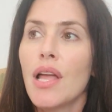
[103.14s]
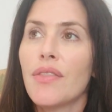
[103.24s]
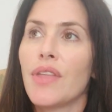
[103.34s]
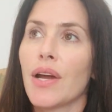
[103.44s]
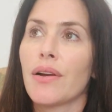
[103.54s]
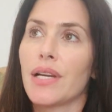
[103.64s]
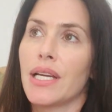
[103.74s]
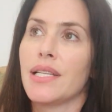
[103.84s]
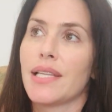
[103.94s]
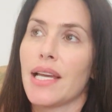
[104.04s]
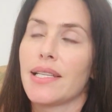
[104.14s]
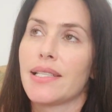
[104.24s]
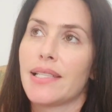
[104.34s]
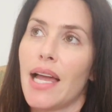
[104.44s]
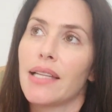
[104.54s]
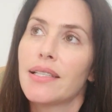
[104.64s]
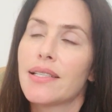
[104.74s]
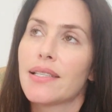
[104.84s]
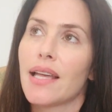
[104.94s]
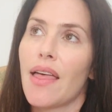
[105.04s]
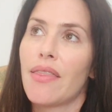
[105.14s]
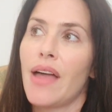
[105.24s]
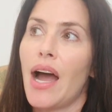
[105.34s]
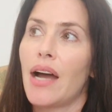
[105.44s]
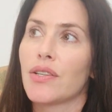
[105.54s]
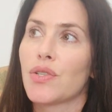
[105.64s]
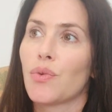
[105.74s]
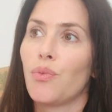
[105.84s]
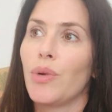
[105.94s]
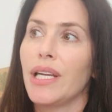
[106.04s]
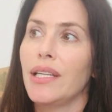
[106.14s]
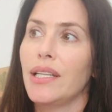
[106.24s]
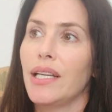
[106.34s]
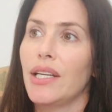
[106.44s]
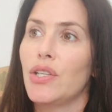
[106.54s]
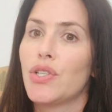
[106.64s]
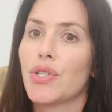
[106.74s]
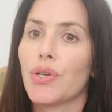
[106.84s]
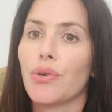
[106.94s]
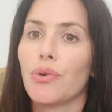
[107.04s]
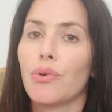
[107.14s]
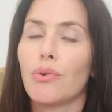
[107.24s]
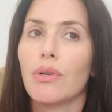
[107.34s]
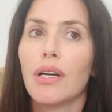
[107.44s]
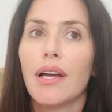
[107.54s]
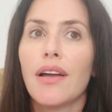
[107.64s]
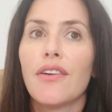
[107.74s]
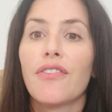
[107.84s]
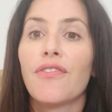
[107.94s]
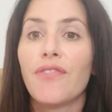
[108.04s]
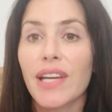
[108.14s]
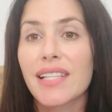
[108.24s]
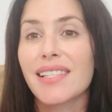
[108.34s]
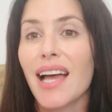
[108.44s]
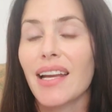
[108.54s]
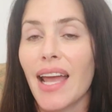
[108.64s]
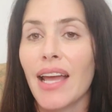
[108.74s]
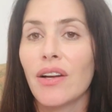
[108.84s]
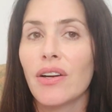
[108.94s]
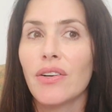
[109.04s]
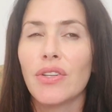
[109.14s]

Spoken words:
there is a sense that we need to fix that anger.